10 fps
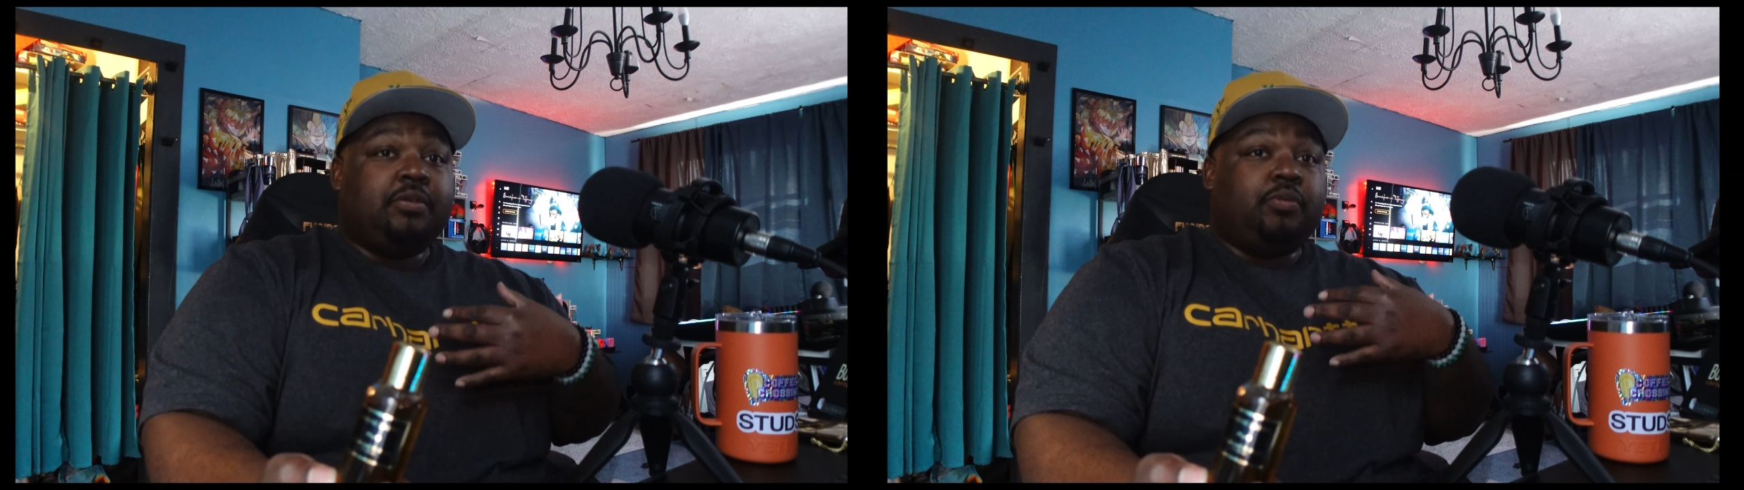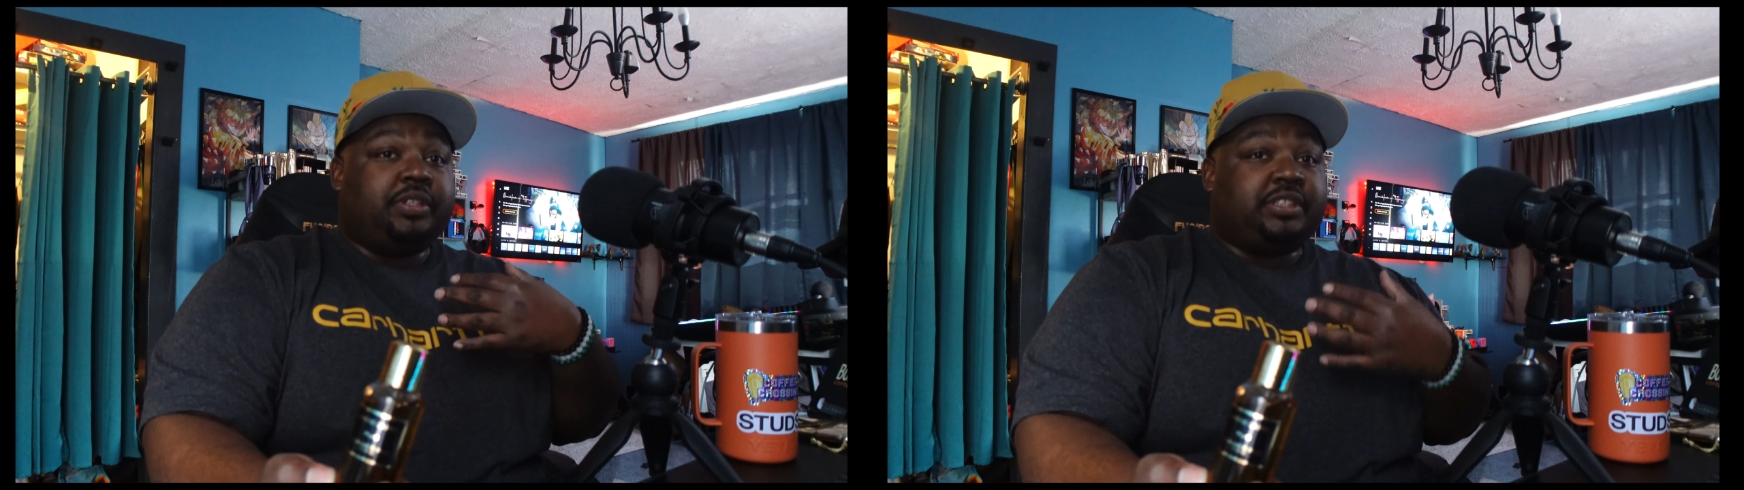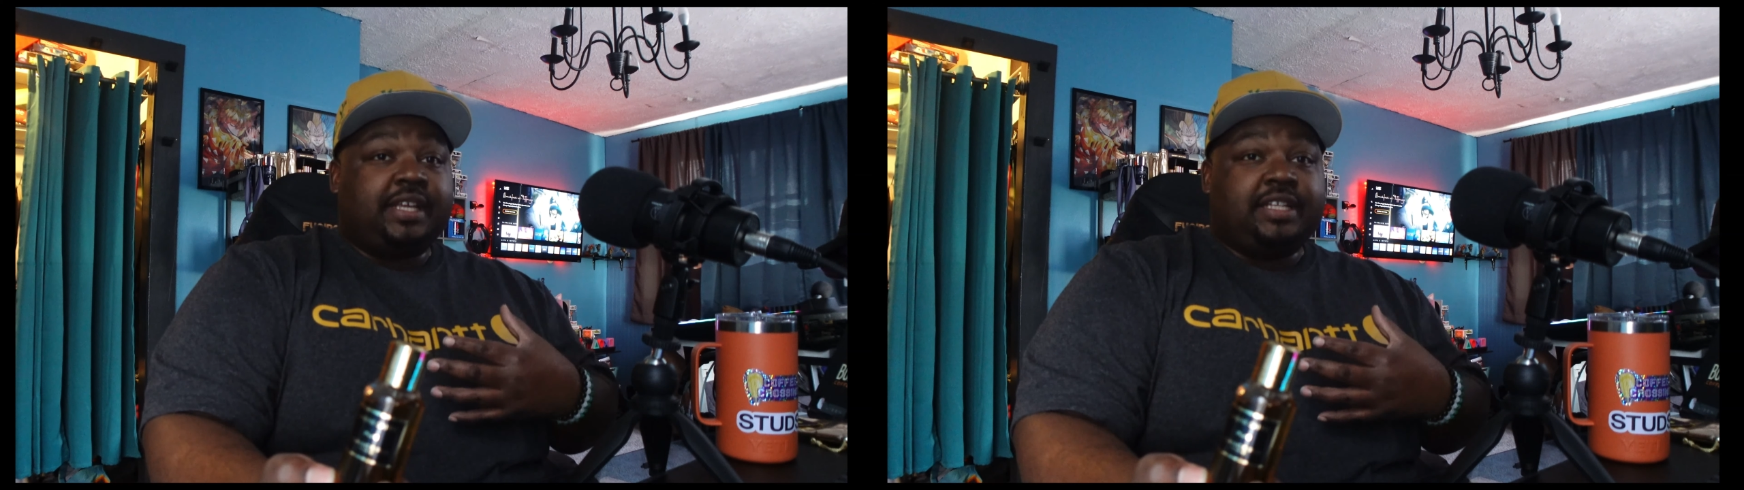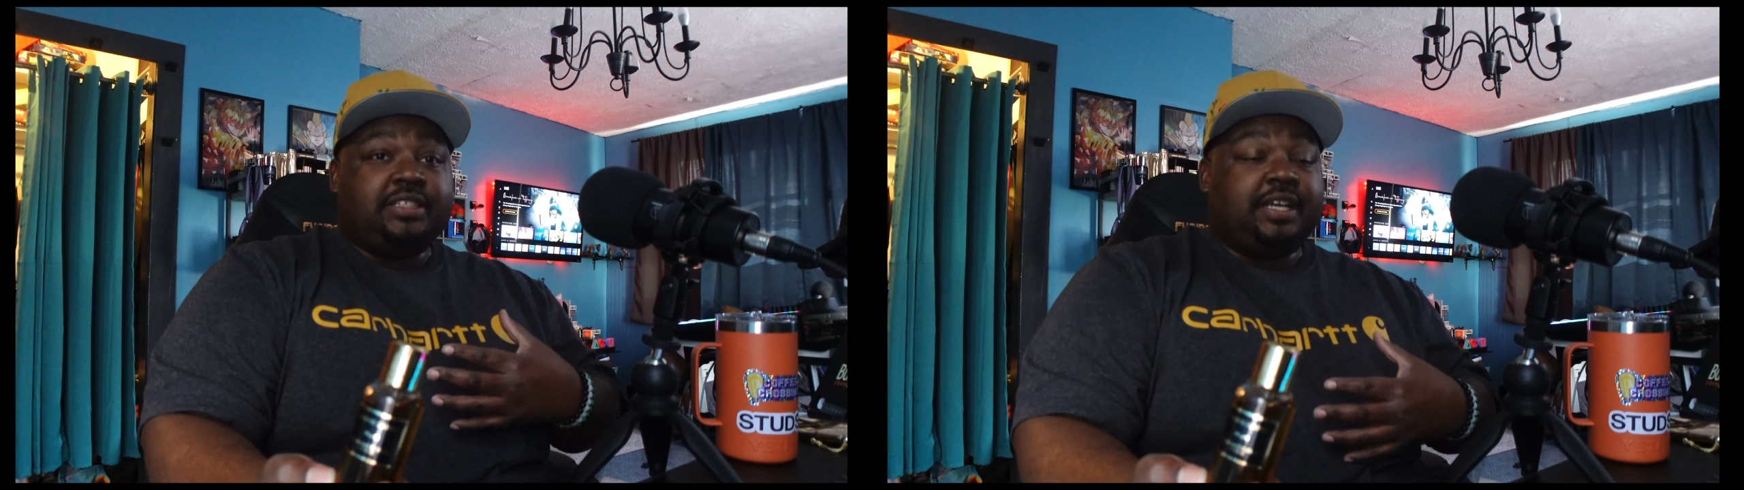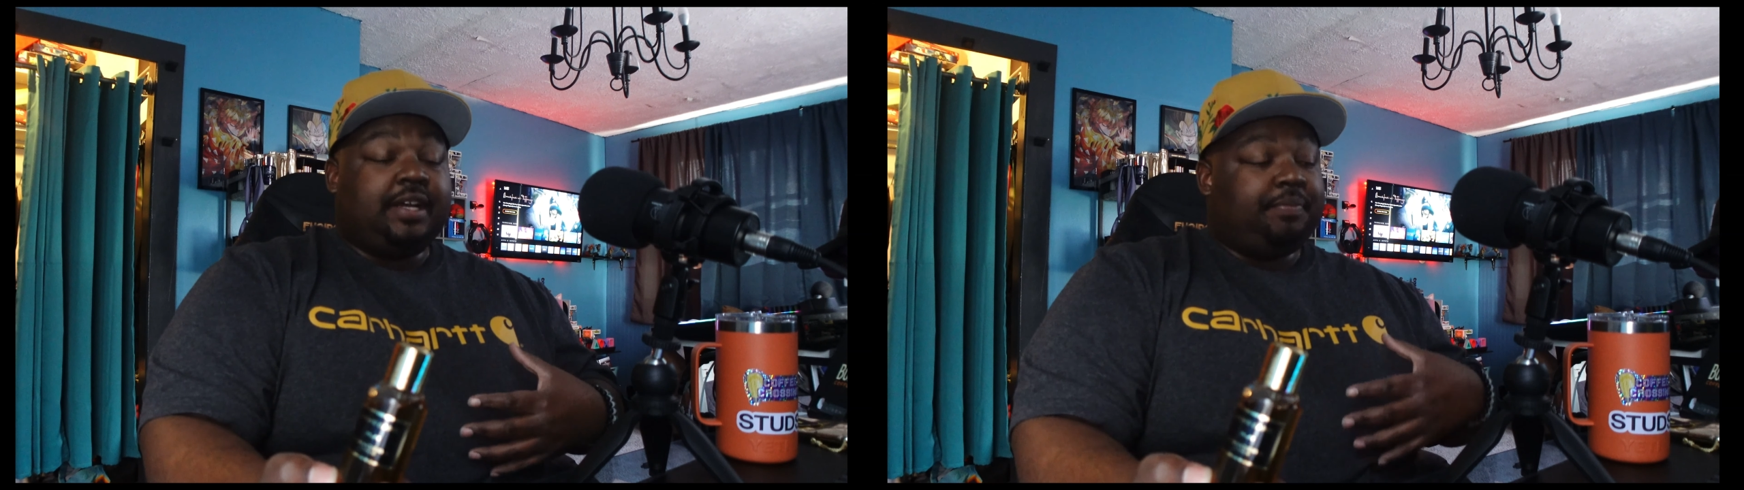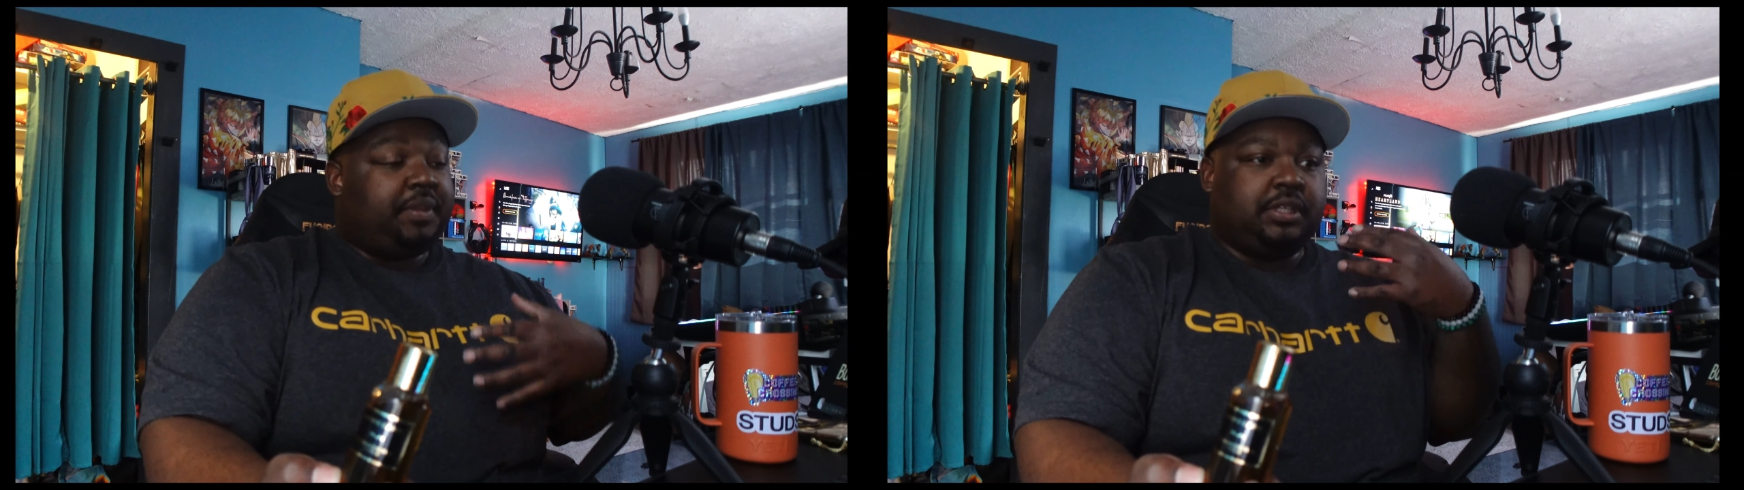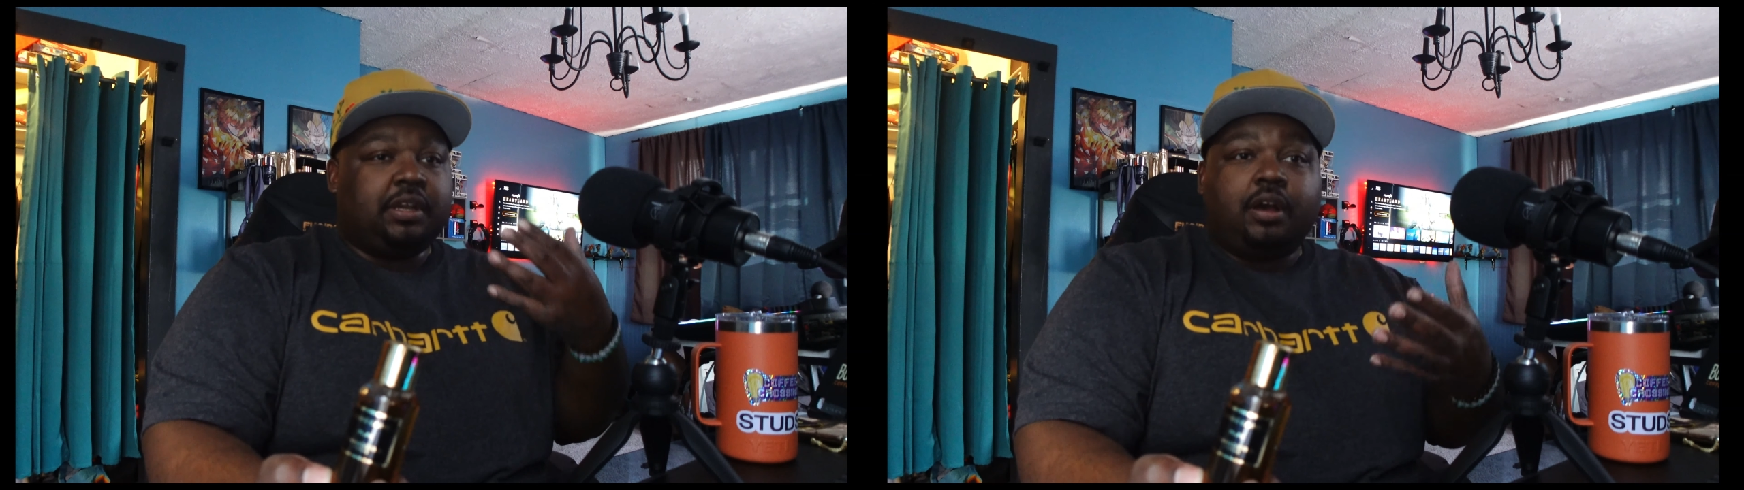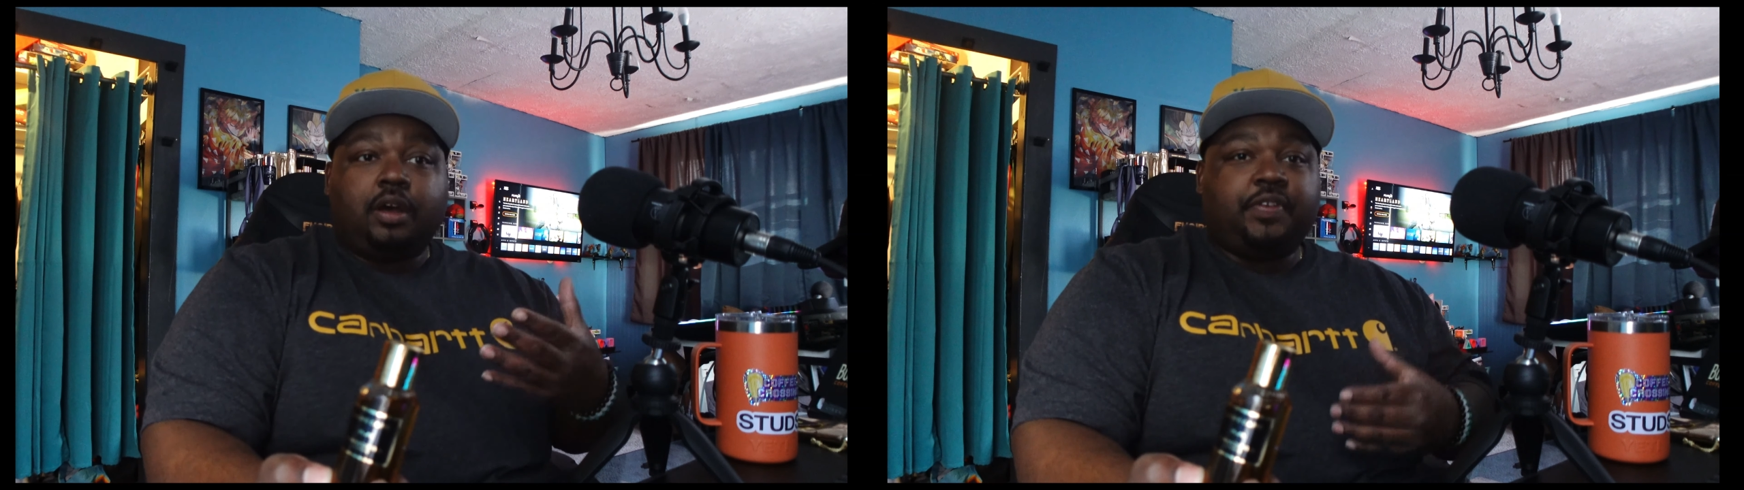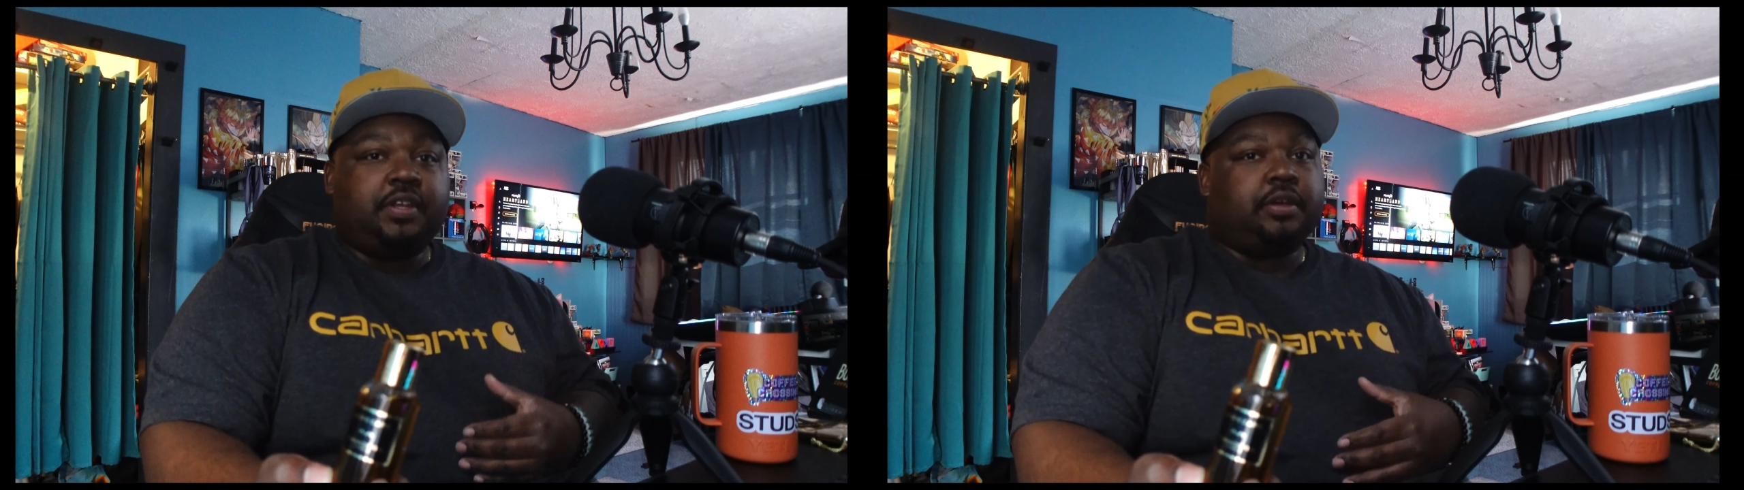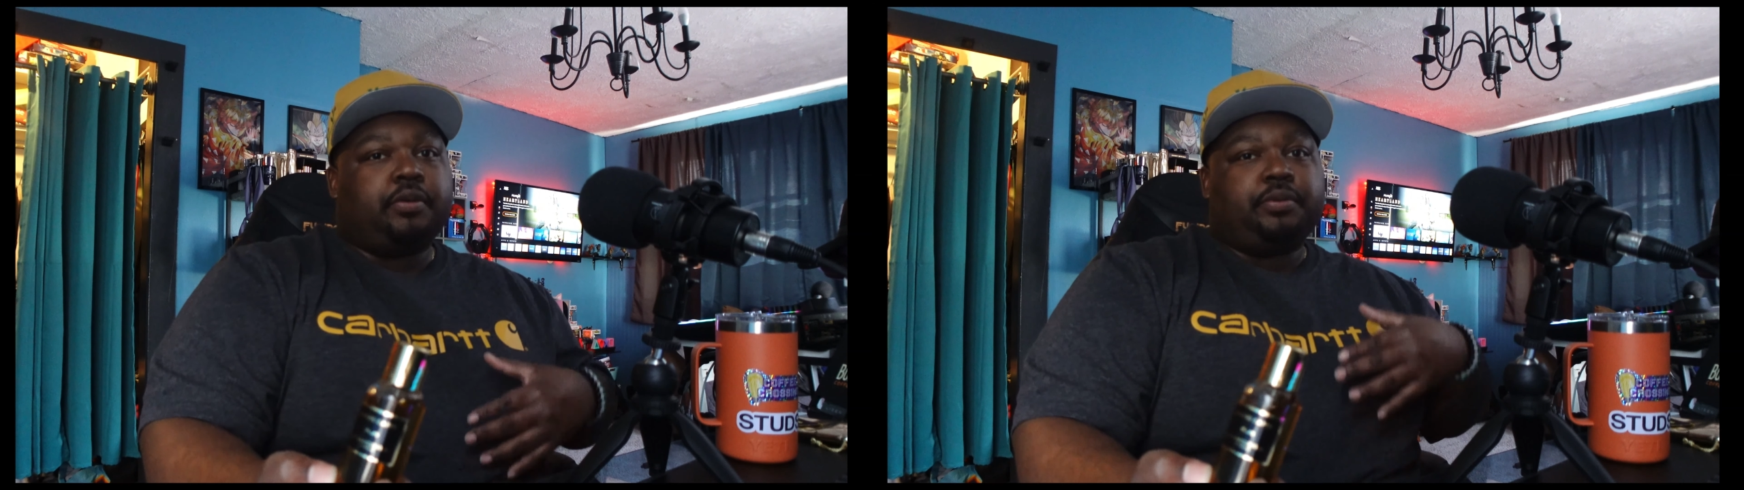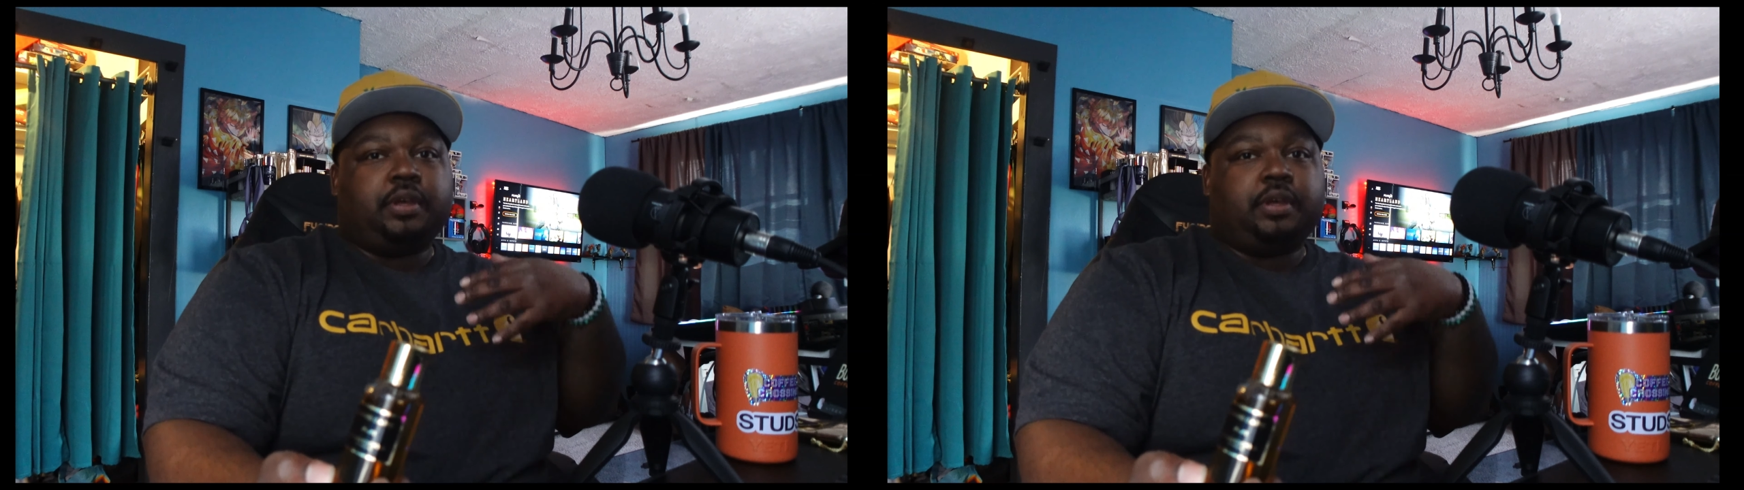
what stands out, the coffee note,